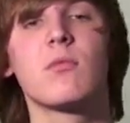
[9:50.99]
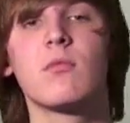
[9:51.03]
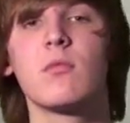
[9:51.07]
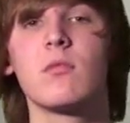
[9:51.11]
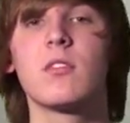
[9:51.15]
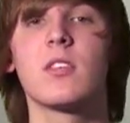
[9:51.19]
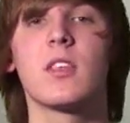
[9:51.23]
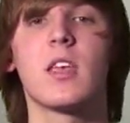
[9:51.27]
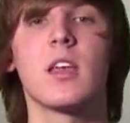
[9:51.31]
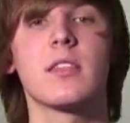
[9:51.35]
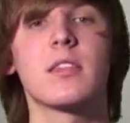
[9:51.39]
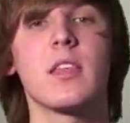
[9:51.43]

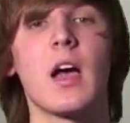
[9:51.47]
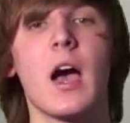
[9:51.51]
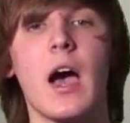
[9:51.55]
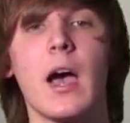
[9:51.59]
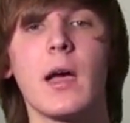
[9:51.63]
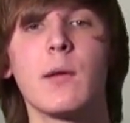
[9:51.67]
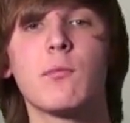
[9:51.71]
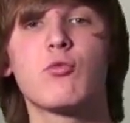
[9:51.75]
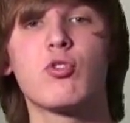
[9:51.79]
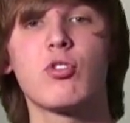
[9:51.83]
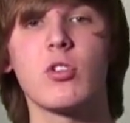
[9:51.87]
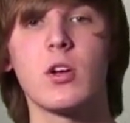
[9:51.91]
Let's get the
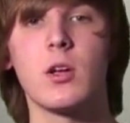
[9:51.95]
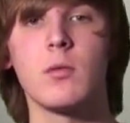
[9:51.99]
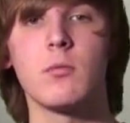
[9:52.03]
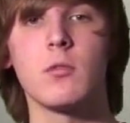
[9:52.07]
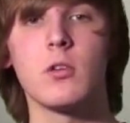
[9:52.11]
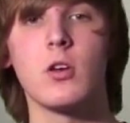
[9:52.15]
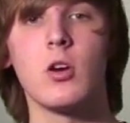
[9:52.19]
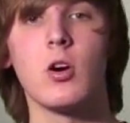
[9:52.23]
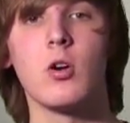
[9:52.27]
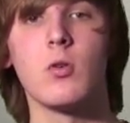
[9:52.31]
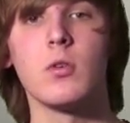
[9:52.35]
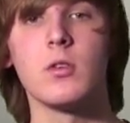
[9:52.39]
hype
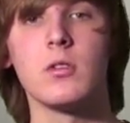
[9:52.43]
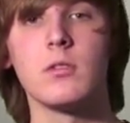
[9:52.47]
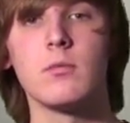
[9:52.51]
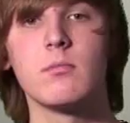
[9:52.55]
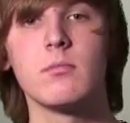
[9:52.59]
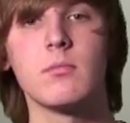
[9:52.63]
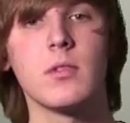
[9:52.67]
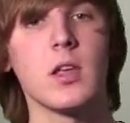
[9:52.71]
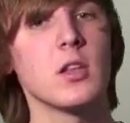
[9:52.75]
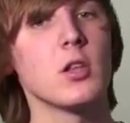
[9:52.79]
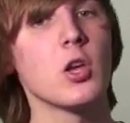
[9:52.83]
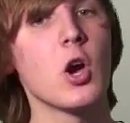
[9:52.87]
train going.
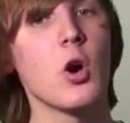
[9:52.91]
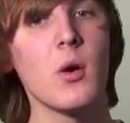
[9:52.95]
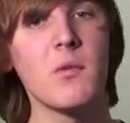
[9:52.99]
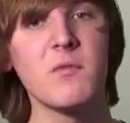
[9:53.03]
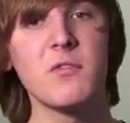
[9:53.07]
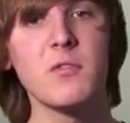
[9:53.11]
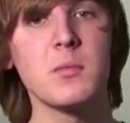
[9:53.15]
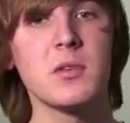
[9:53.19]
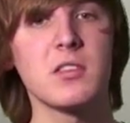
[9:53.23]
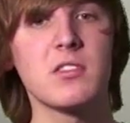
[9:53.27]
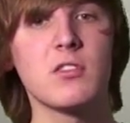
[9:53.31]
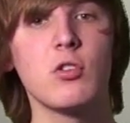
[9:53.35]
They know
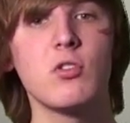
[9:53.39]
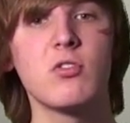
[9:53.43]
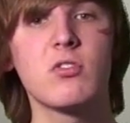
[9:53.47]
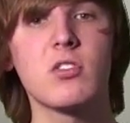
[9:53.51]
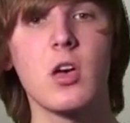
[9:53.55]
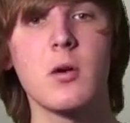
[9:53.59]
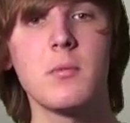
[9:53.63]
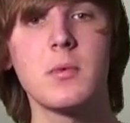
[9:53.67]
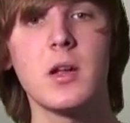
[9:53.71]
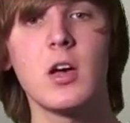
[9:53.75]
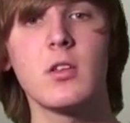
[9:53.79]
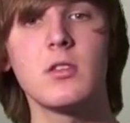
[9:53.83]
Infamous 2 is
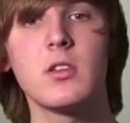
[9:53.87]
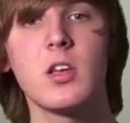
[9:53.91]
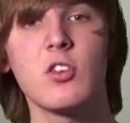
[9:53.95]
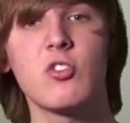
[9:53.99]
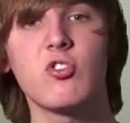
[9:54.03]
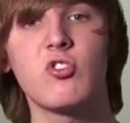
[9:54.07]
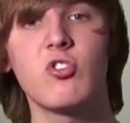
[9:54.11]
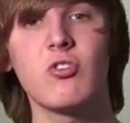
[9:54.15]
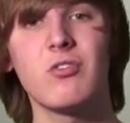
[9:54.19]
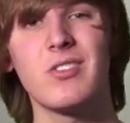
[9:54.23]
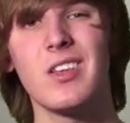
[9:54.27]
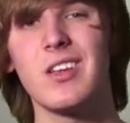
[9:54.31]
coming out
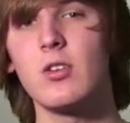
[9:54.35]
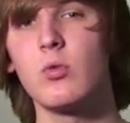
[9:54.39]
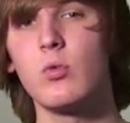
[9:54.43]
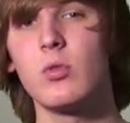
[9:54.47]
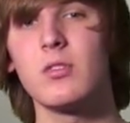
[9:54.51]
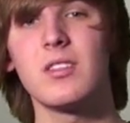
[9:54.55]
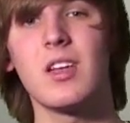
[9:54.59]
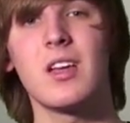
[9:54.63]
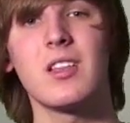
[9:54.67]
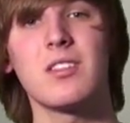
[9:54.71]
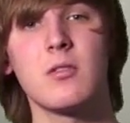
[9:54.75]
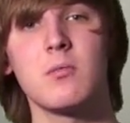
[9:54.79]
next year. They don't
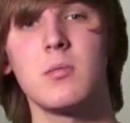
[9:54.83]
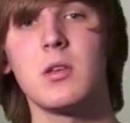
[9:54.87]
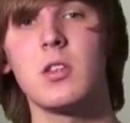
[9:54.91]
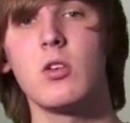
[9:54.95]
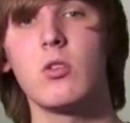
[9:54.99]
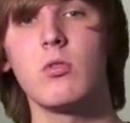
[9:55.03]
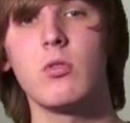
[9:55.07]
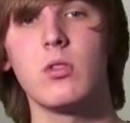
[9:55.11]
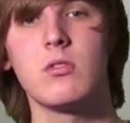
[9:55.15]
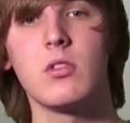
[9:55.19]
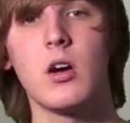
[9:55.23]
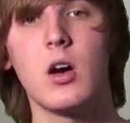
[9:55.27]
want that to be the
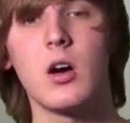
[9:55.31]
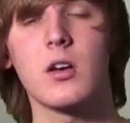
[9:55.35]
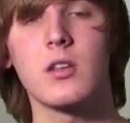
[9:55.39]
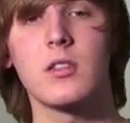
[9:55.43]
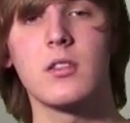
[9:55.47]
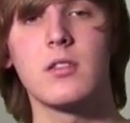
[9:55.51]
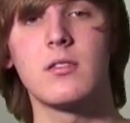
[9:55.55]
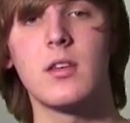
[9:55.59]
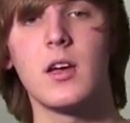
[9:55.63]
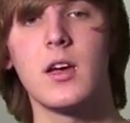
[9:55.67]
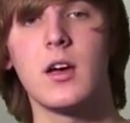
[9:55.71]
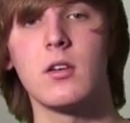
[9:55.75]
only talk of
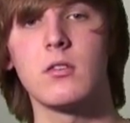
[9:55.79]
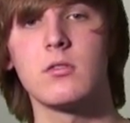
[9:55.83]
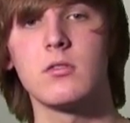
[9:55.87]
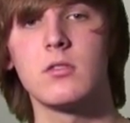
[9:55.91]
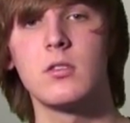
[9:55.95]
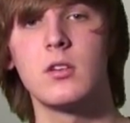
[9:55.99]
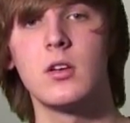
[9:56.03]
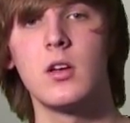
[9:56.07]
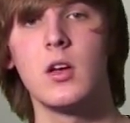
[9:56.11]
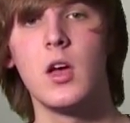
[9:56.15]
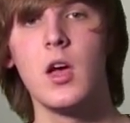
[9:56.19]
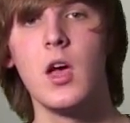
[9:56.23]
the town.
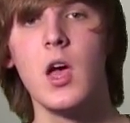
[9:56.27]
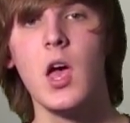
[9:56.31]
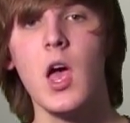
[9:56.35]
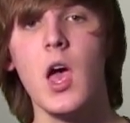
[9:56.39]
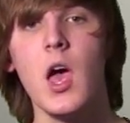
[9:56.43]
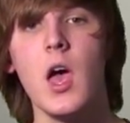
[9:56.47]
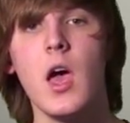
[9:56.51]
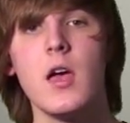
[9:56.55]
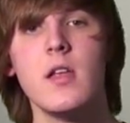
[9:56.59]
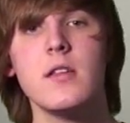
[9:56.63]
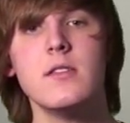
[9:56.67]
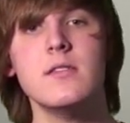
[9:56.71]

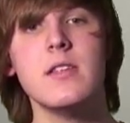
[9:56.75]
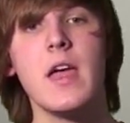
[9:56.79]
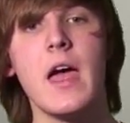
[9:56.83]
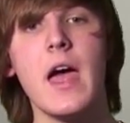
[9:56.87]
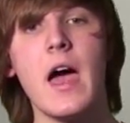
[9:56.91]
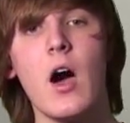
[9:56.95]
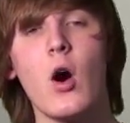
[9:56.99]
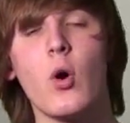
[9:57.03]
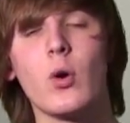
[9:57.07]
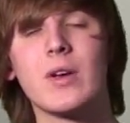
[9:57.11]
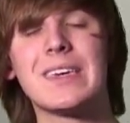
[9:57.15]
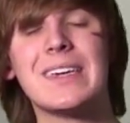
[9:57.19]

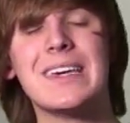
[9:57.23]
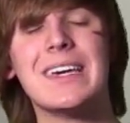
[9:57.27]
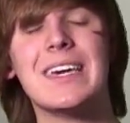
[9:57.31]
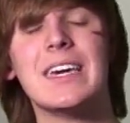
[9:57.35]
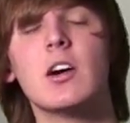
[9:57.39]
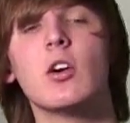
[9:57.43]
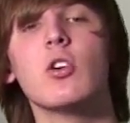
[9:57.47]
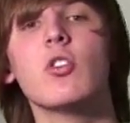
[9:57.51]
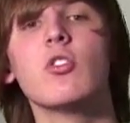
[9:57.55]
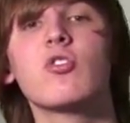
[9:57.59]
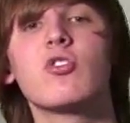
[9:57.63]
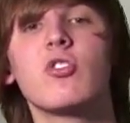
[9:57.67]
Now,
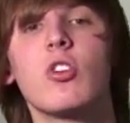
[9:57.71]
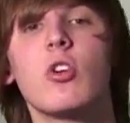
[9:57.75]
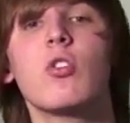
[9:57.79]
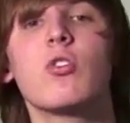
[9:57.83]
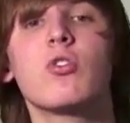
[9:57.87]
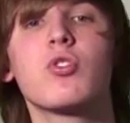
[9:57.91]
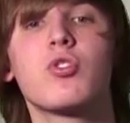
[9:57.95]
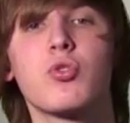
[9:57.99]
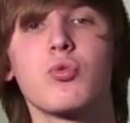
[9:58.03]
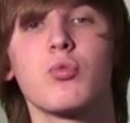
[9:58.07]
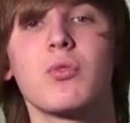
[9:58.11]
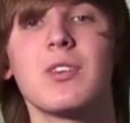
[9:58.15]

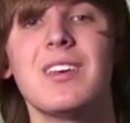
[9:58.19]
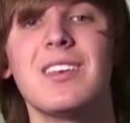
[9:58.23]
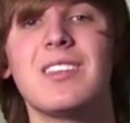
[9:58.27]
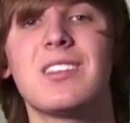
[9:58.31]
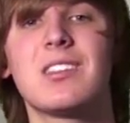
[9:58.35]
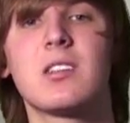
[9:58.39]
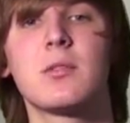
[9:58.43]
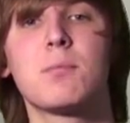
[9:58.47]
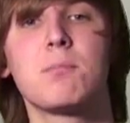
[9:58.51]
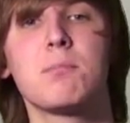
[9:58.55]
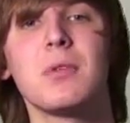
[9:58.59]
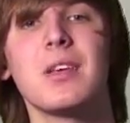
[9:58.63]
Killzone 3
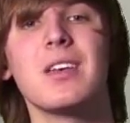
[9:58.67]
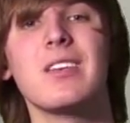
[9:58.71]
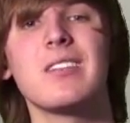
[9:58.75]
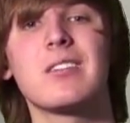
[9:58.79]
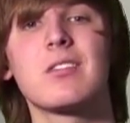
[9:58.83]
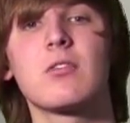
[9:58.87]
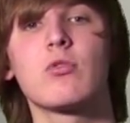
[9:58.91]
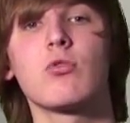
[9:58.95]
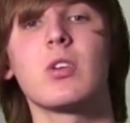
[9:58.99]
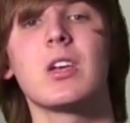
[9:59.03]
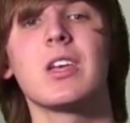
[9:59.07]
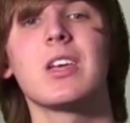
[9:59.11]

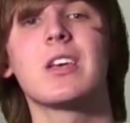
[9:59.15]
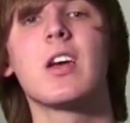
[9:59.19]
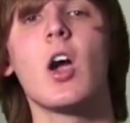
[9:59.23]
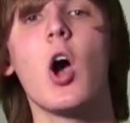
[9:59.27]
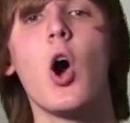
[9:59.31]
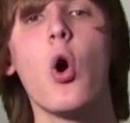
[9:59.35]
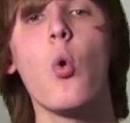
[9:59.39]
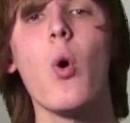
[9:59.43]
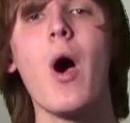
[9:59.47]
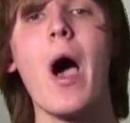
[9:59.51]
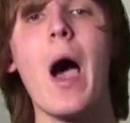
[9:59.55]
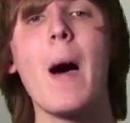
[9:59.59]
split-screen
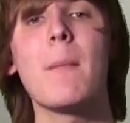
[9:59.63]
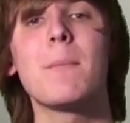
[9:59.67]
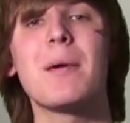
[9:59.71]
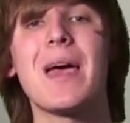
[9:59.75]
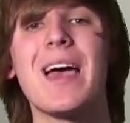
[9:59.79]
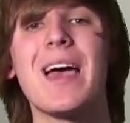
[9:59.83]
co-op